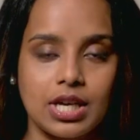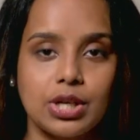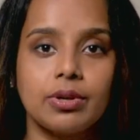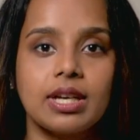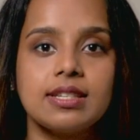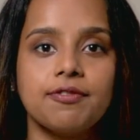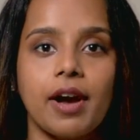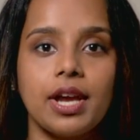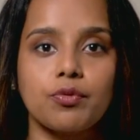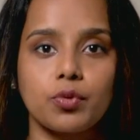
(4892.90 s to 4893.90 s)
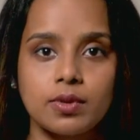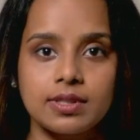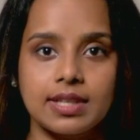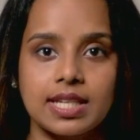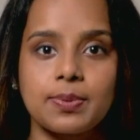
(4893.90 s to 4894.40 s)
You can define rules
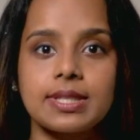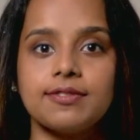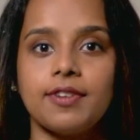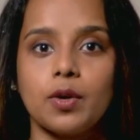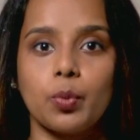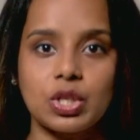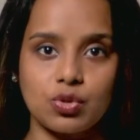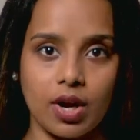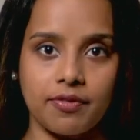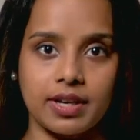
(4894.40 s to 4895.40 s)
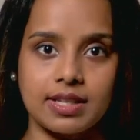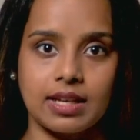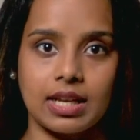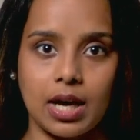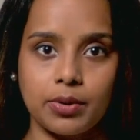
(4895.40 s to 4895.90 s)
that specify which traffic is
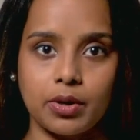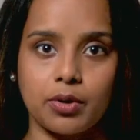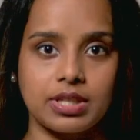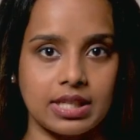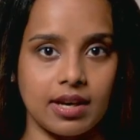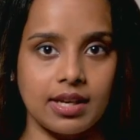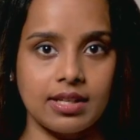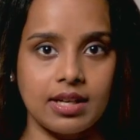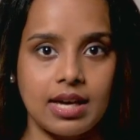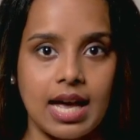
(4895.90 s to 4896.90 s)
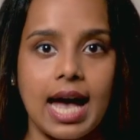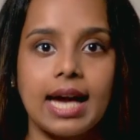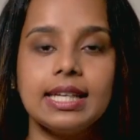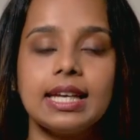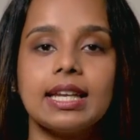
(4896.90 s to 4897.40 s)
allowed or denied,
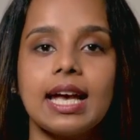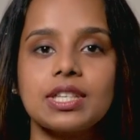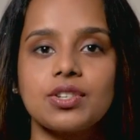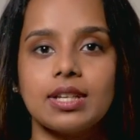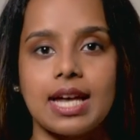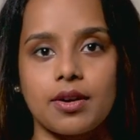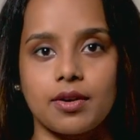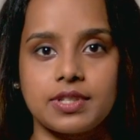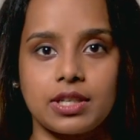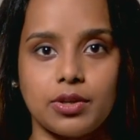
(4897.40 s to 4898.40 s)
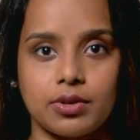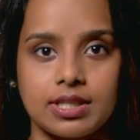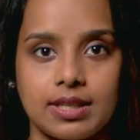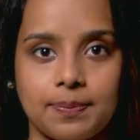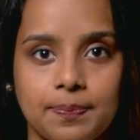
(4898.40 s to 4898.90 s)
adding an extra layer of
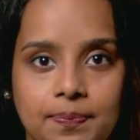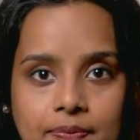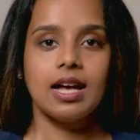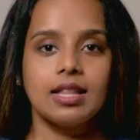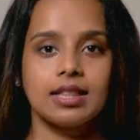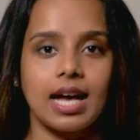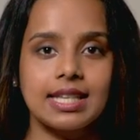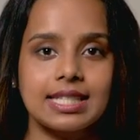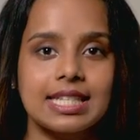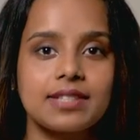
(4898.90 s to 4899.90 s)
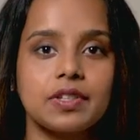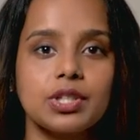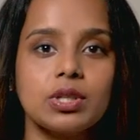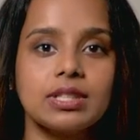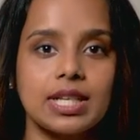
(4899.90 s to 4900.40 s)
security. Last is
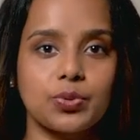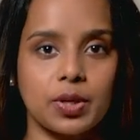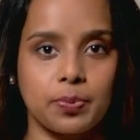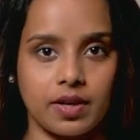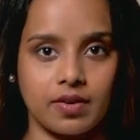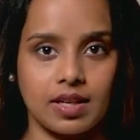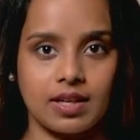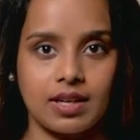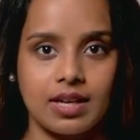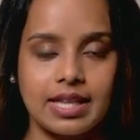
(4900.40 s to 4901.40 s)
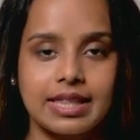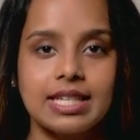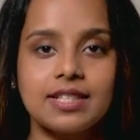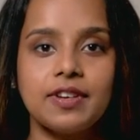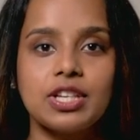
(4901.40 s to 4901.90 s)
virtual network peering.
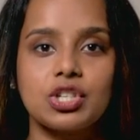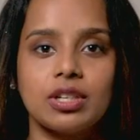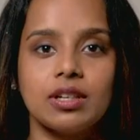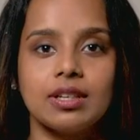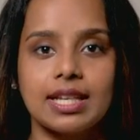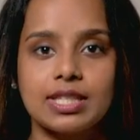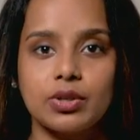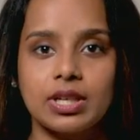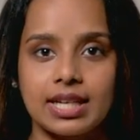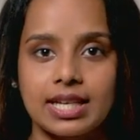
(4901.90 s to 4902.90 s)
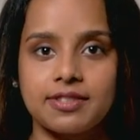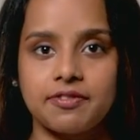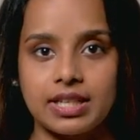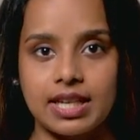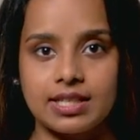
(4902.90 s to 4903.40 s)
This feature lets you connect
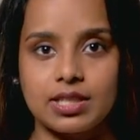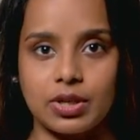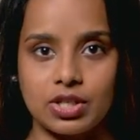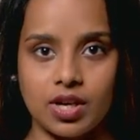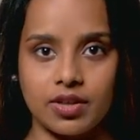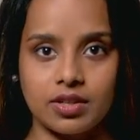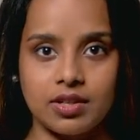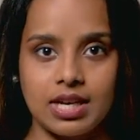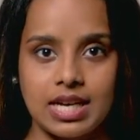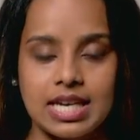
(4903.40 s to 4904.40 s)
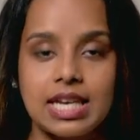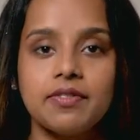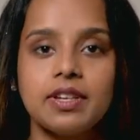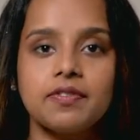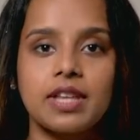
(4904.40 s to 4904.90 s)
VNets to each other,
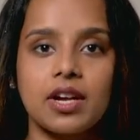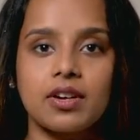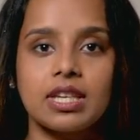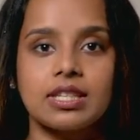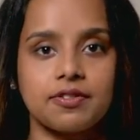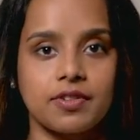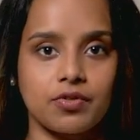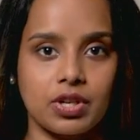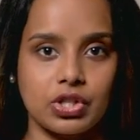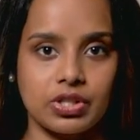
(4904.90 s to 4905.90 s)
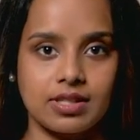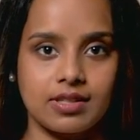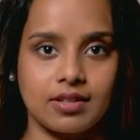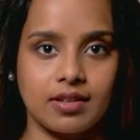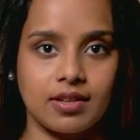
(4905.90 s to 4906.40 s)
even if they are in different regions.